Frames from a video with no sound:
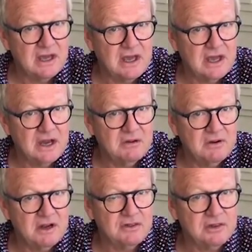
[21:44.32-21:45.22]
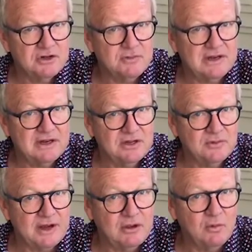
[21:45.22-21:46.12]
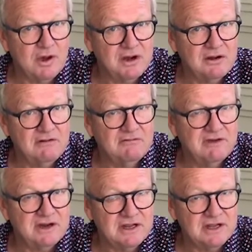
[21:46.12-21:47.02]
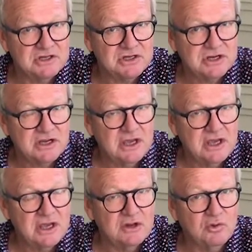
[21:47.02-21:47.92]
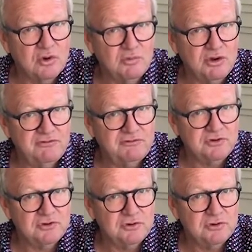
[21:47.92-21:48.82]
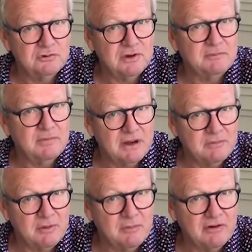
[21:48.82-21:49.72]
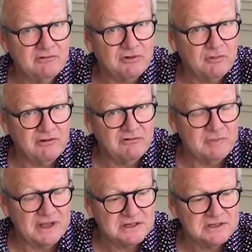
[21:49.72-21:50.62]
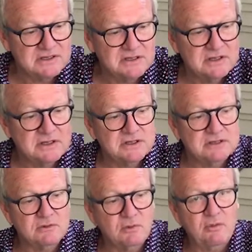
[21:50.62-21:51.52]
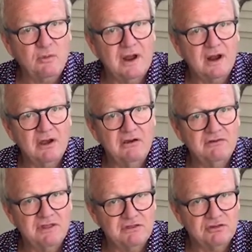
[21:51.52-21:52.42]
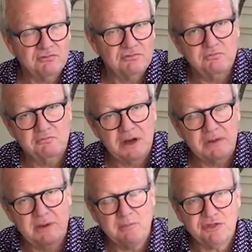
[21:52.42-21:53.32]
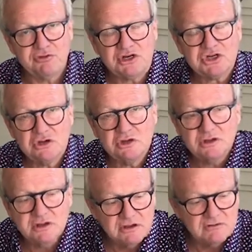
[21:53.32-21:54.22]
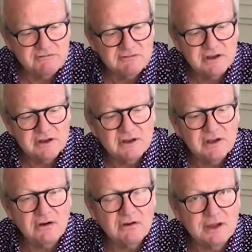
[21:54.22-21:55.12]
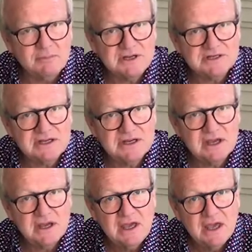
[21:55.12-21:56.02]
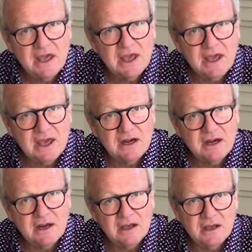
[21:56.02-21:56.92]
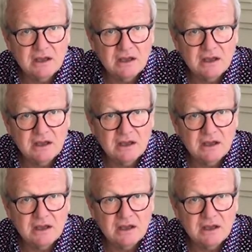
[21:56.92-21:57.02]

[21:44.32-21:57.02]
and in the 2021 vintage, it will move to a minimum of 12 months. So we're well over the minimum threshold of our Cup Classique. And